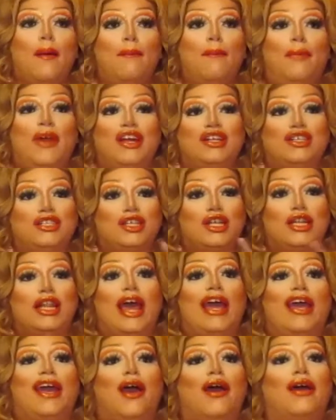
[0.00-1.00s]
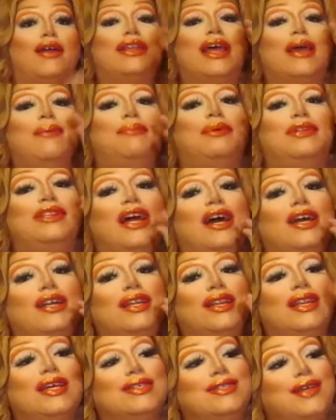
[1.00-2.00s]
Bitch, like, they
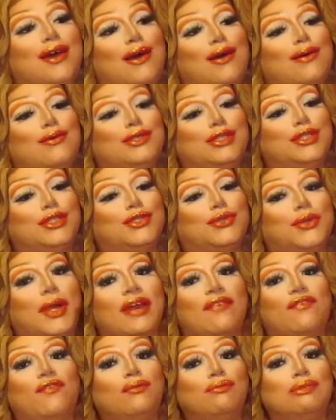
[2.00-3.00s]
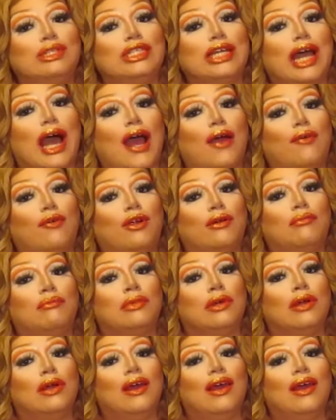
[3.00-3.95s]
plucked this hoe straight from Skyrim.